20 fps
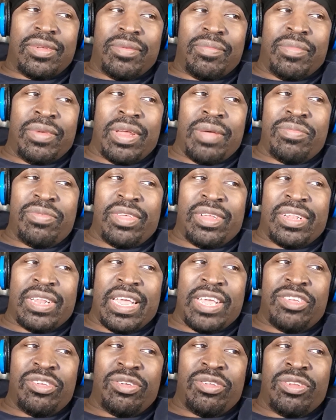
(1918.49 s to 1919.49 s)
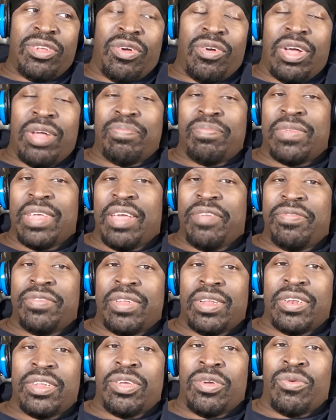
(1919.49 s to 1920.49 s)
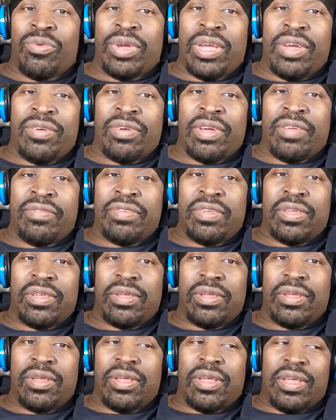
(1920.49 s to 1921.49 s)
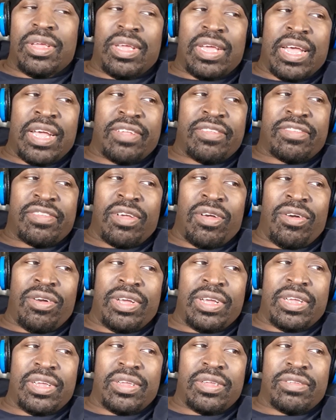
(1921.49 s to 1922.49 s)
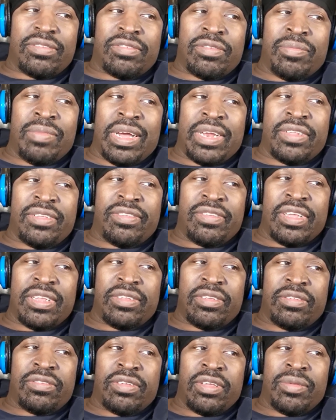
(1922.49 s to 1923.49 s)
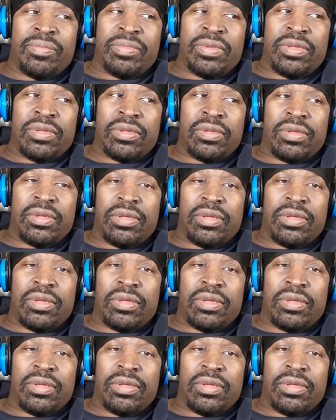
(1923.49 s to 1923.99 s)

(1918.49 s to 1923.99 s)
But I'm just letting you know I'm definitely aware of it. I saw it. Somebody sent it to me.